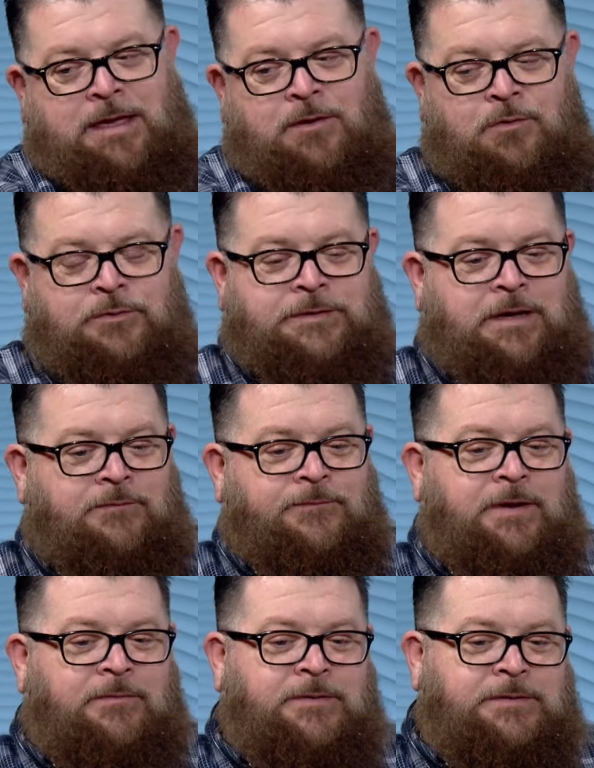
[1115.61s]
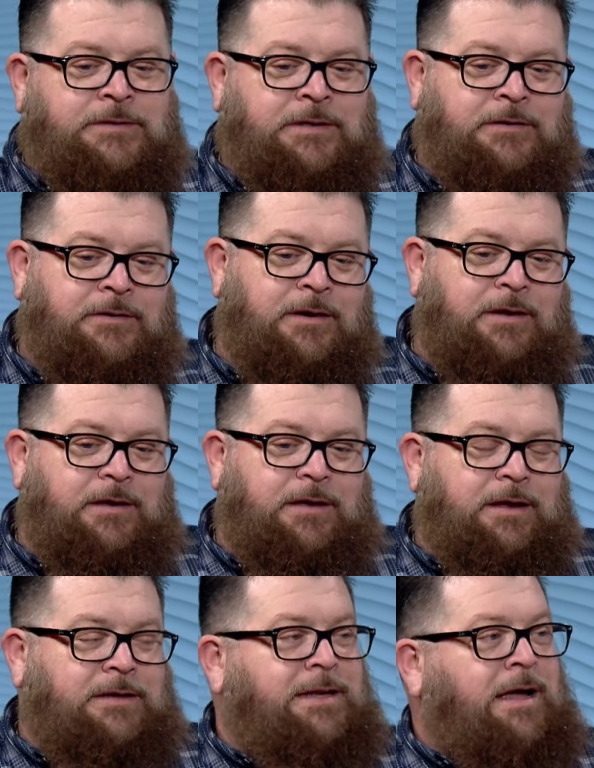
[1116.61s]
Old Town Phoebus and
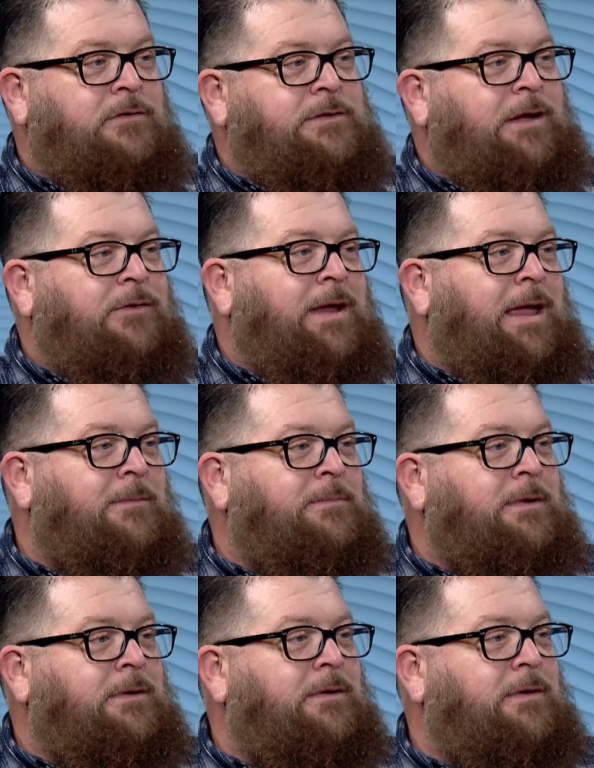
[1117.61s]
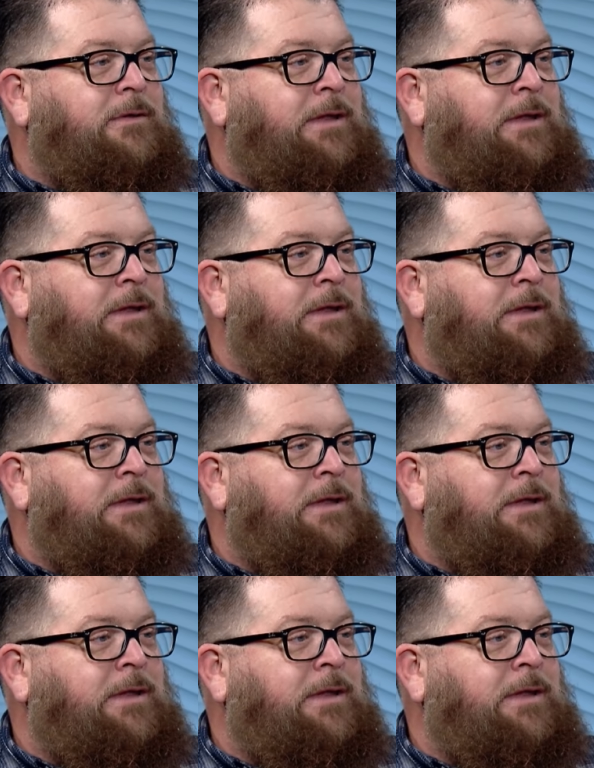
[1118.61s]
downtown Hampton.